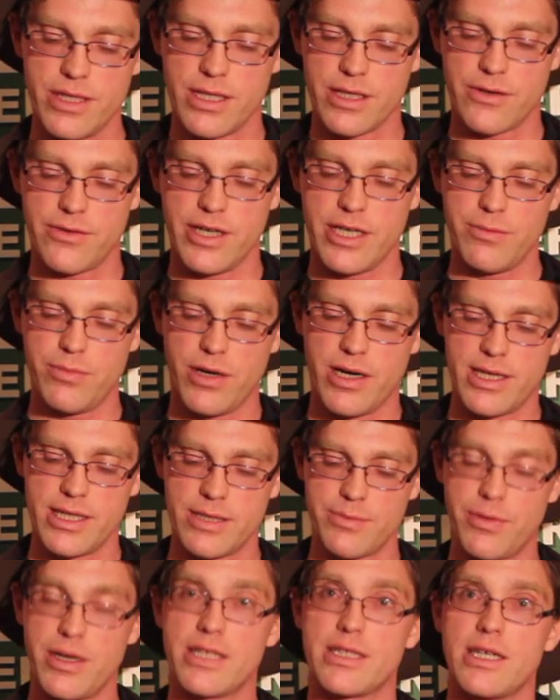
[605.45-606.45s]
in the Green
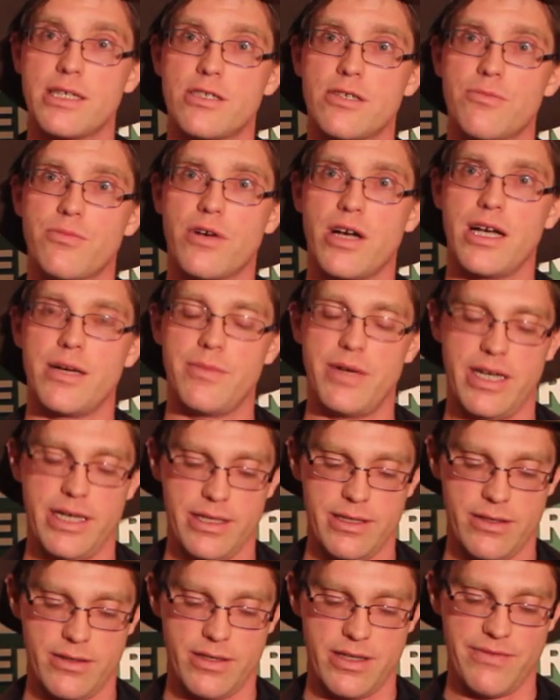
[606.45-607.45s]
Party's presidential
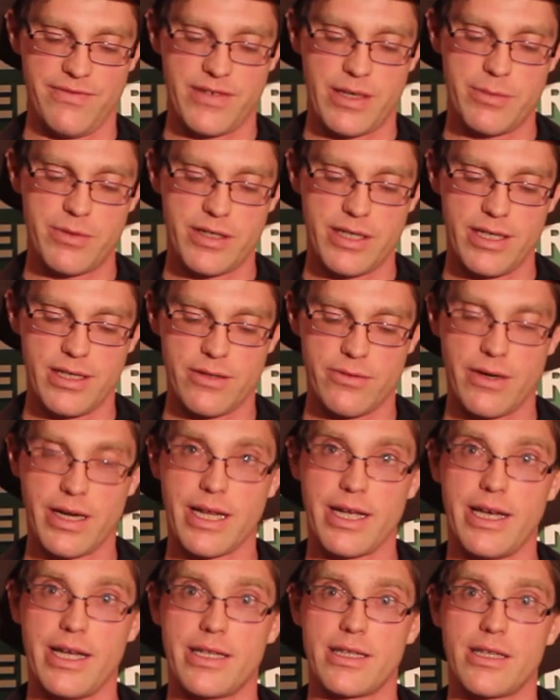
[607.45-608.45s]
primary on February
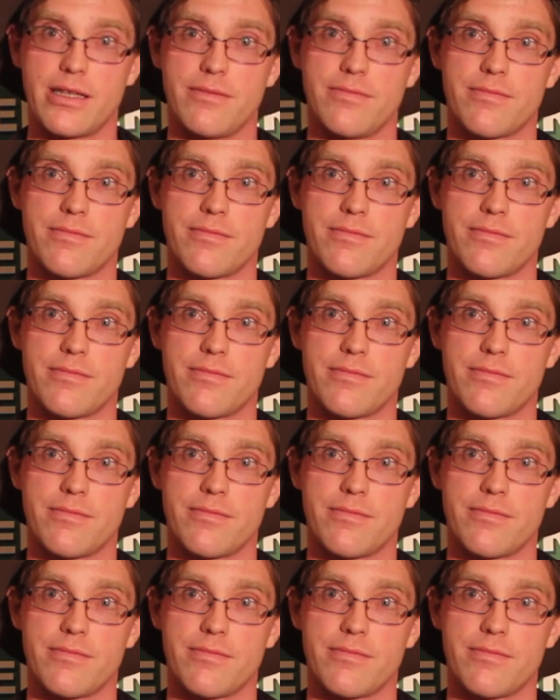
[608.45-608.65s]
28th.